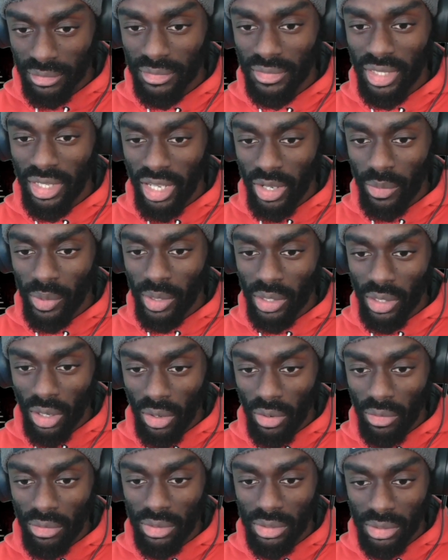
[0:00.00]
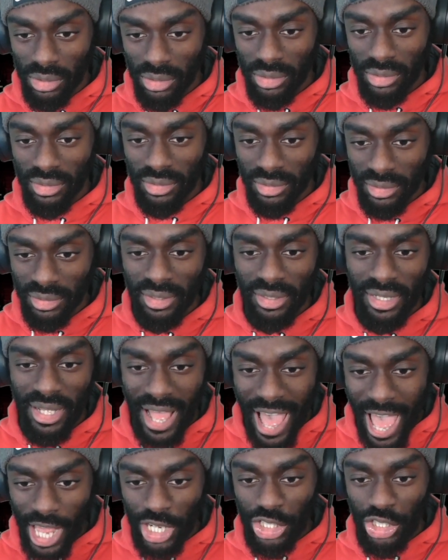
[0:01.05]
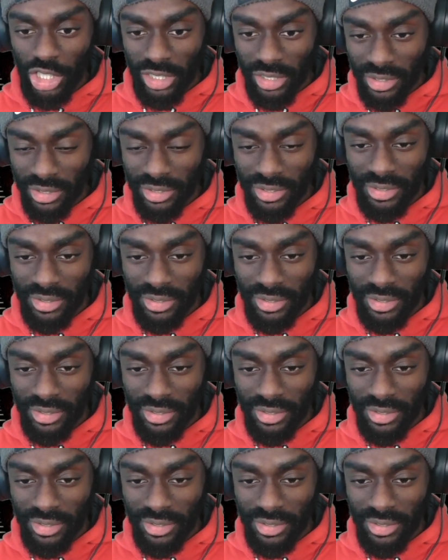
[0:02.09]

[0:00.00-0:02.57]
There we go. Action.